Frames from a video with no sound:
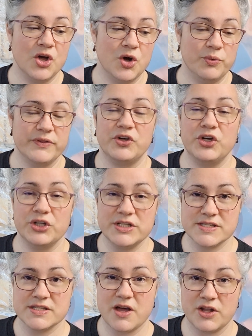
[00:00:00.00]
with good
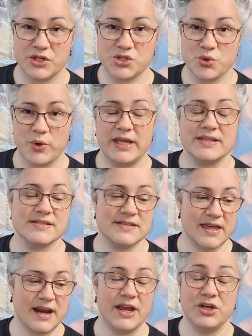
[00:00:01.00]
solid joints
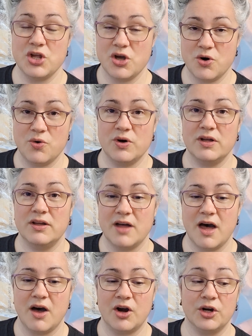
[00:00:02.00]
that I know
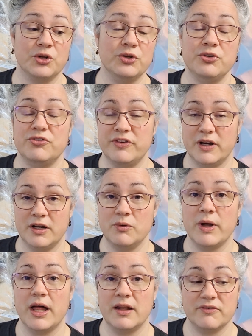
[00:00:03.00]
are glued very
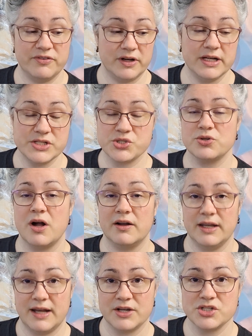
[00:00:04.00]
well, very strong
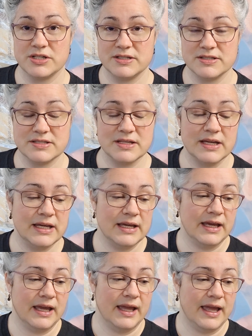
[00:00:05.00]
connections,
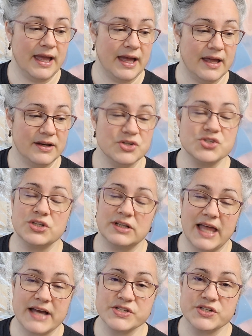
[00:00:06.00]
and should
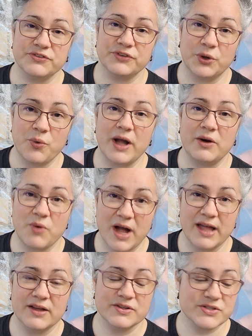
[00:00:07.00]
last her for quite a
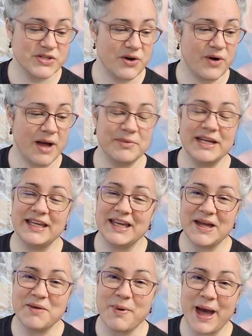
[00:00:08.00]
while. So I'm going to
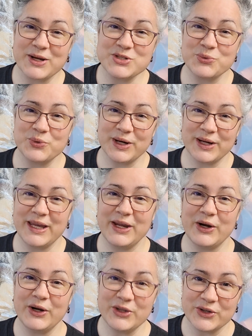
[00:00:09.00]
get back to work
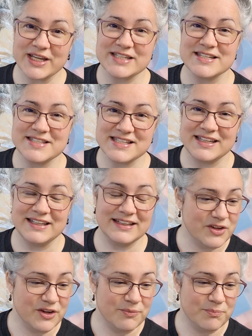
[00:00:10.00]
here. You'll get to see
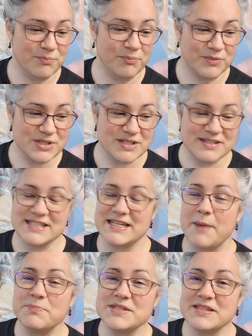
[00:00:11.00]
the
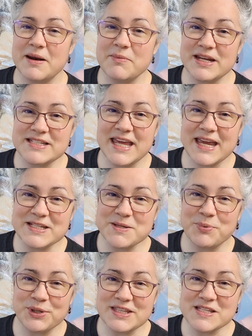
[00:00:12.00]
steps that I'm going to take to
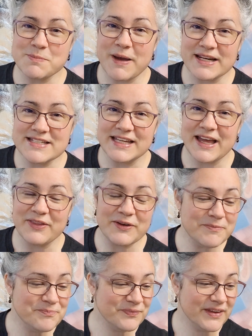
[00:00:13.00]
put this back together,